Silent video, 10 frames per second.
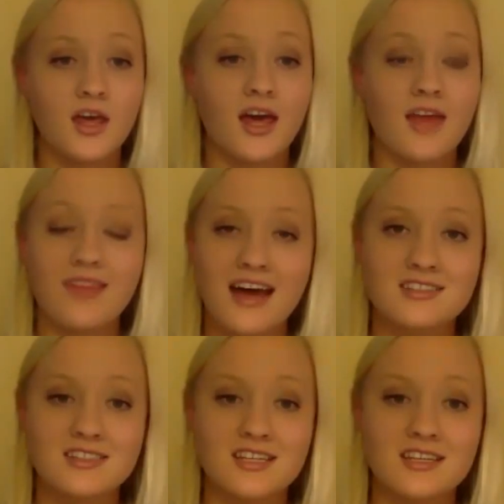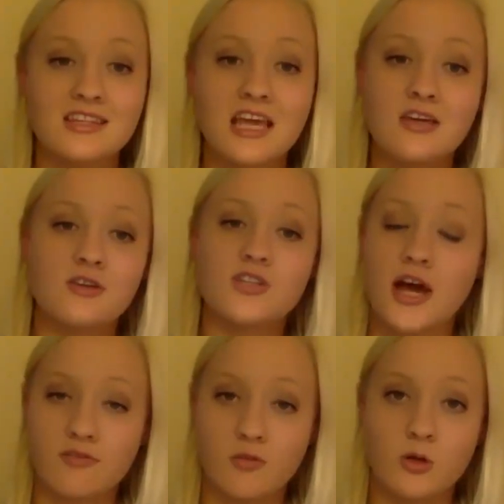And lastly, thank you to
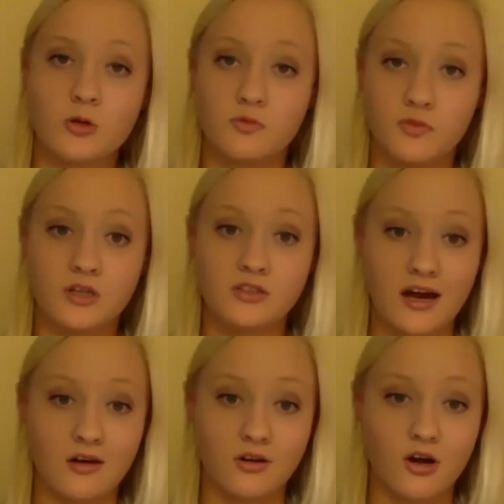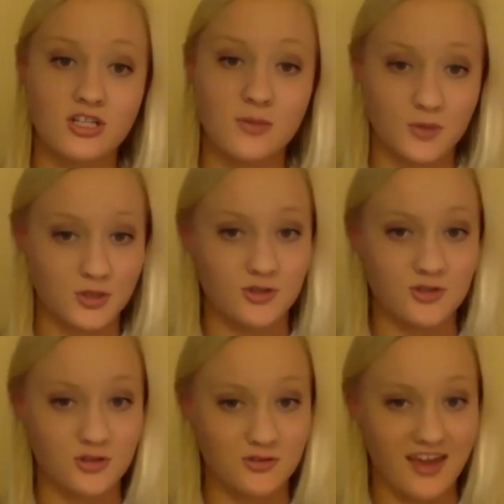everyone who filled out our temperature
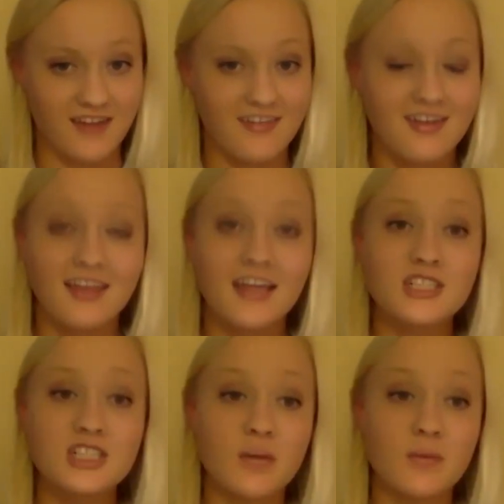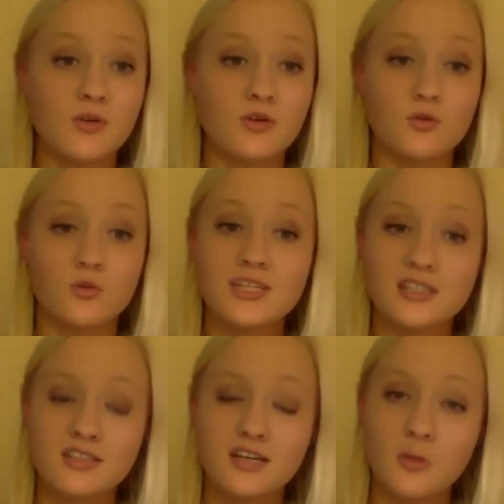survey. Like GW, we
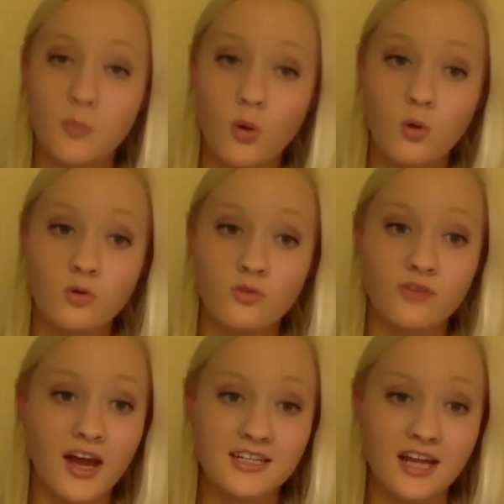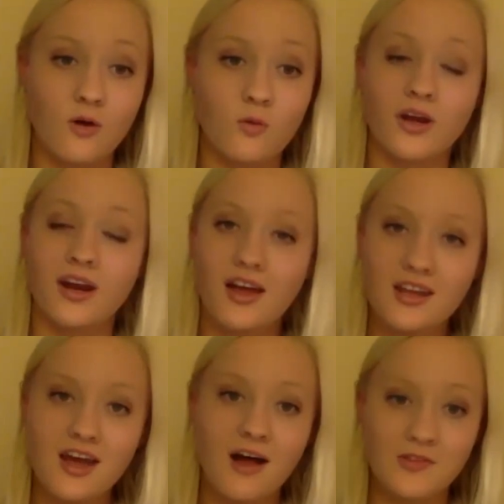sent out a poll to find out what
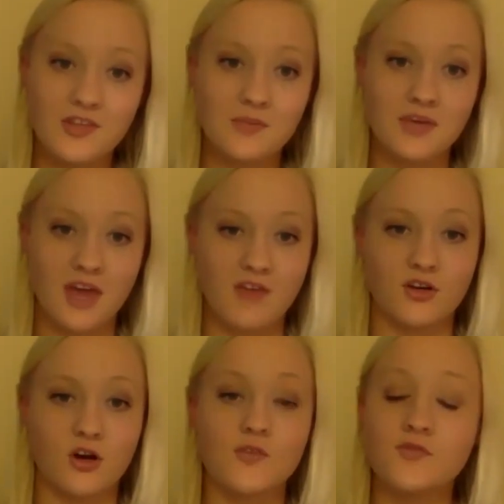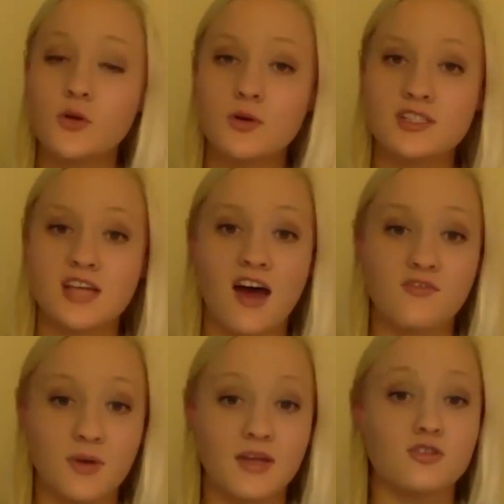unhealthy behavior our viewers have
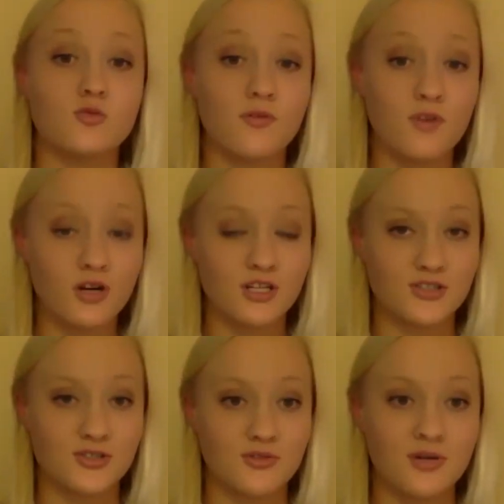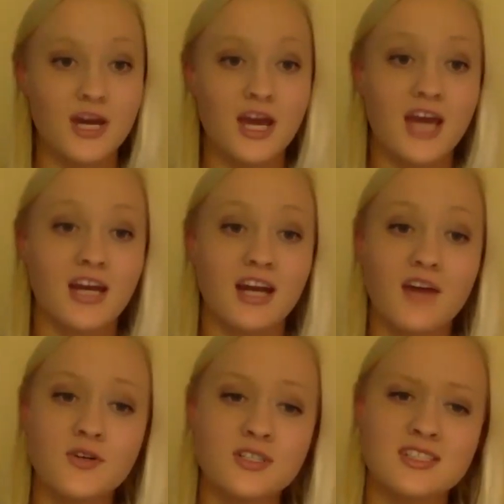been reverting to in an
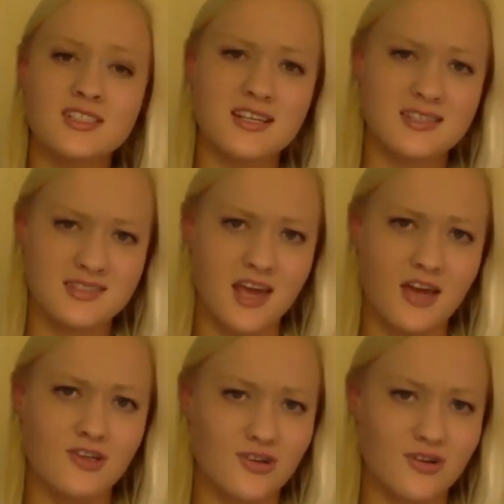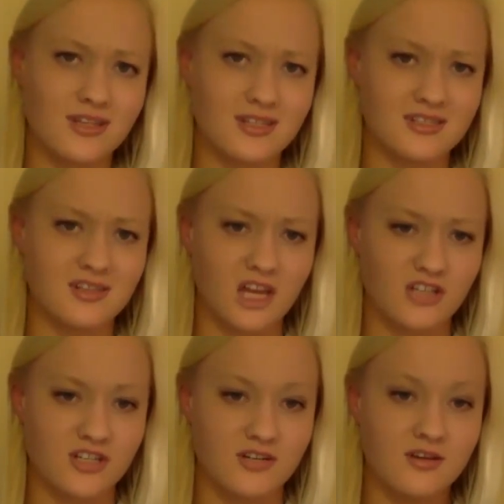effort to stay sane during this
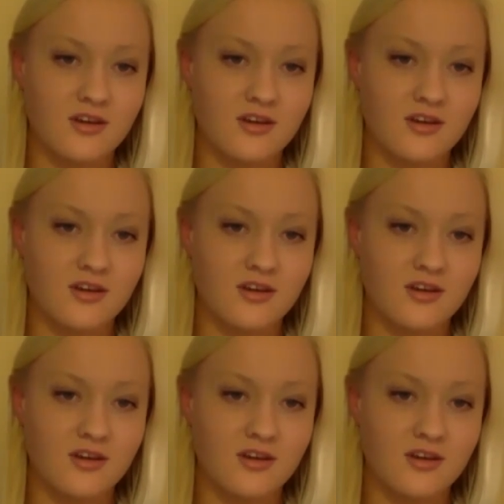election.